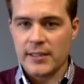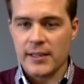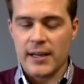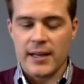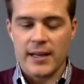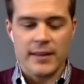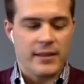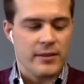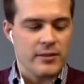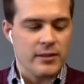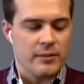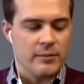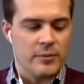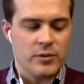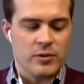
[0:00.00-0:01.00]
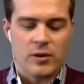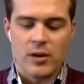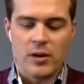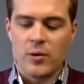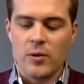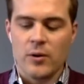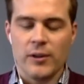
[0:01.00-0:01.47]
I think there's a strong
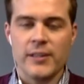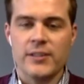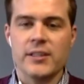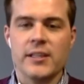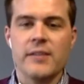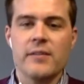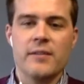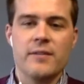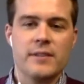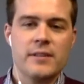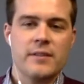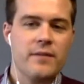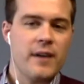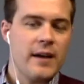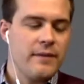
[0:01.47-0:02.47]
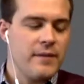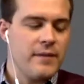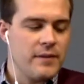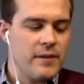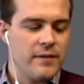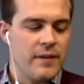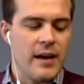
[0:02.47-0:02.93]
correlation, even if it's at
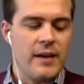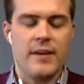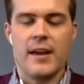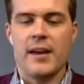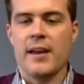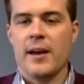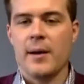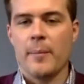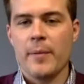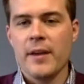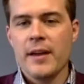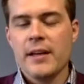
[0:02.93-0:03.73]
5:55 a.m.,